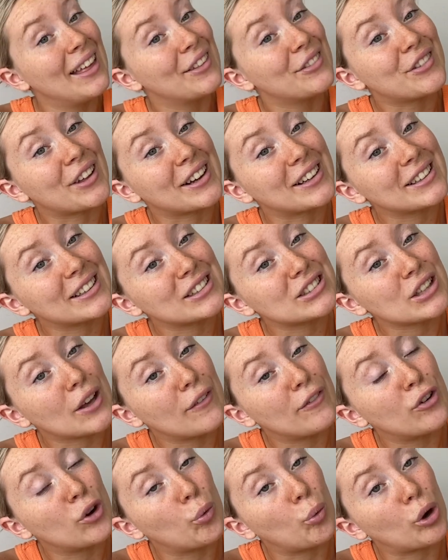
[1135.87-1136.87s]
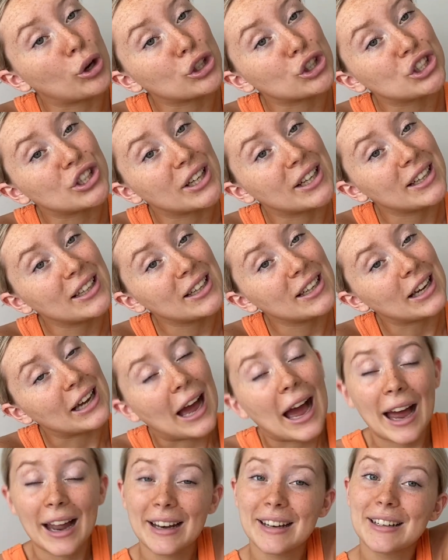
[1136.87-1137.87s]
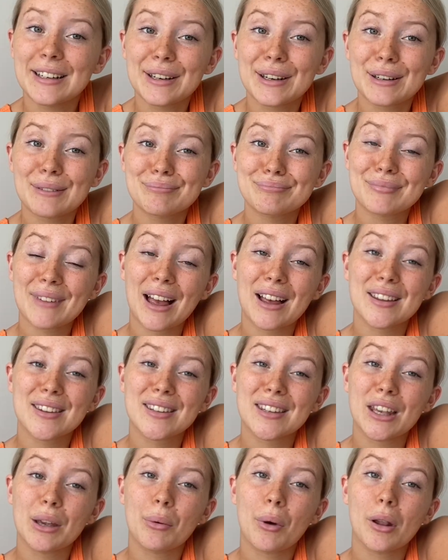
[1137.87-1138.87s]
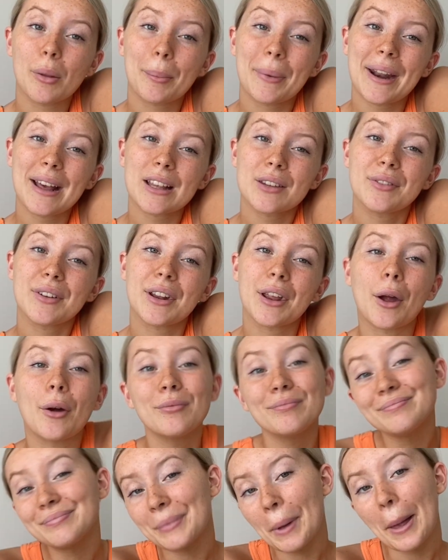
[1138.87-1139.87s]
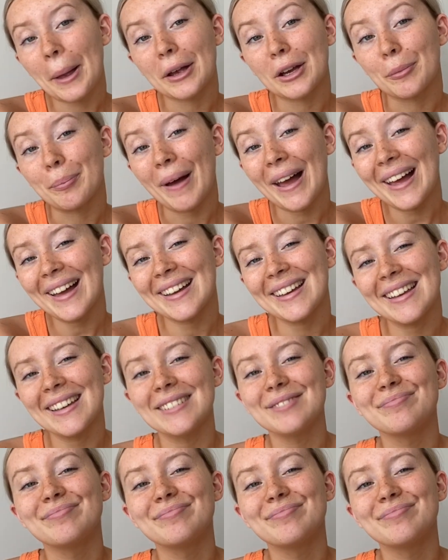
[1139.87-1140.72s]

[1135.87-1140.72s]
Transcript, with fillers: thanks for watching and I'll see you all in the next video. Goodbye!